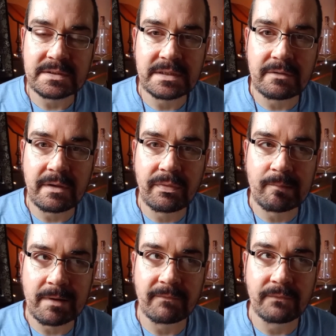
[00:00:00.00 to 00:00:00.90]
There's only
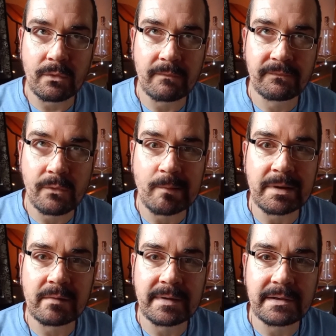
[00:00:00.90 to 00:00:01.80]
3 or 4
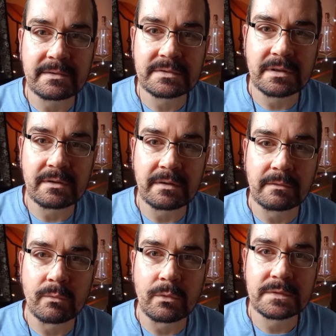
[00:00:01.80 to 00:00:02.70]
ingredients,
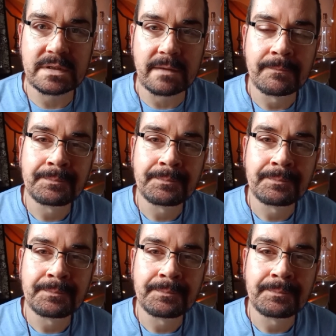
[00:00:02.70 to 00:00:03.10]
including water,